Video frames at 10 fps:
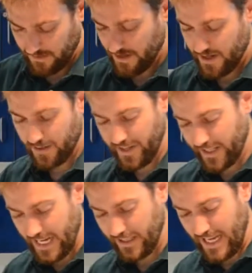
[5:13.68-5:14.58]
And when you
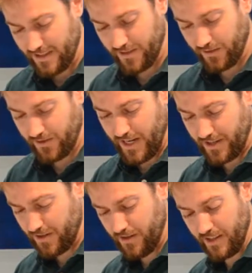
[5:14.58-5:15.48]
get that last little
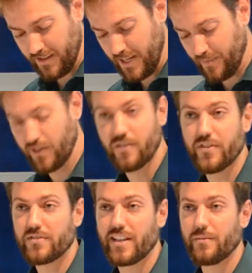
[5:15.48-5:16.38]
section, you can tip it
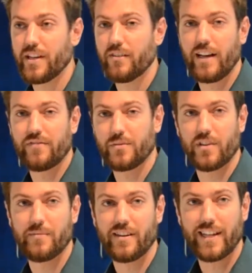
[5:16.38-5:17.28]
over so that way you don't have to
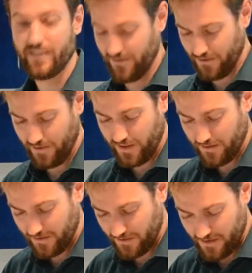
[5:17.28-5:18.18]
worry about getting too
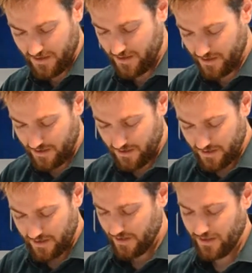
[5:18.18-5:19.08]
close.
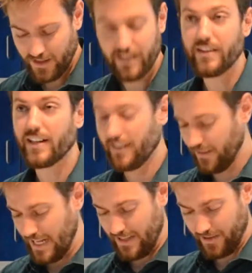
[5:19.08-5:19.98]
And then you cut
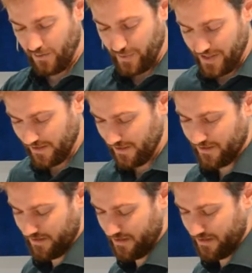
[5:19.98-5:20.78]
the last little pieces.